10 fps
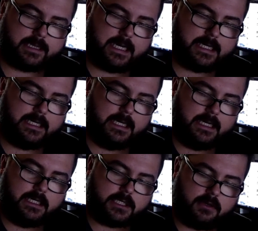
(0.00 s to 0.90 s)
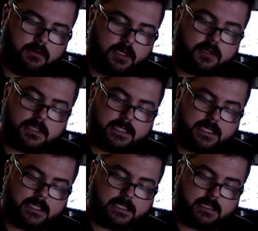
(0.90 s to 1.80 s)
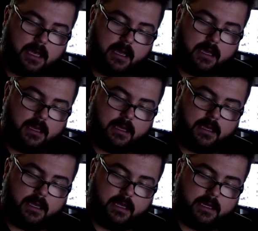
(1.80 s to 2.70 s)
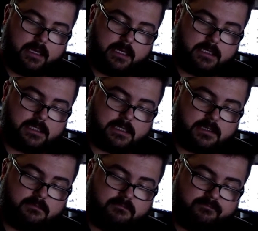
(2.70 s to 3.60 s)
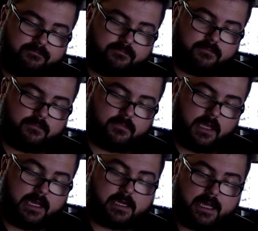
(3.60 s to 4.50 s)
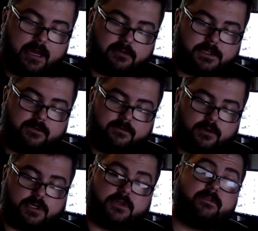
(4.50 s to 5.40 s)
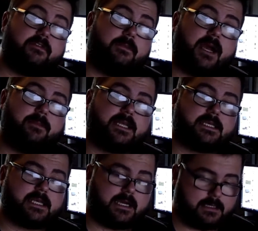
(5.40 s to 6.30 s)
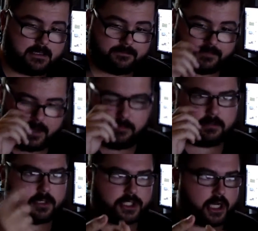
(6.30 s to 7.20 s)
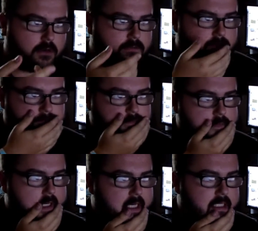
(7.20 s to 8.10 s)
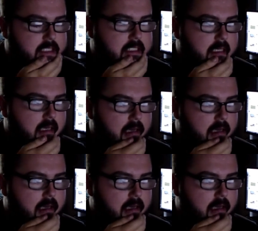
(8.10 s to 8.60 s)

like that. So according to this, it is it can get up to 450 megabytes a second. And what I'm going to show is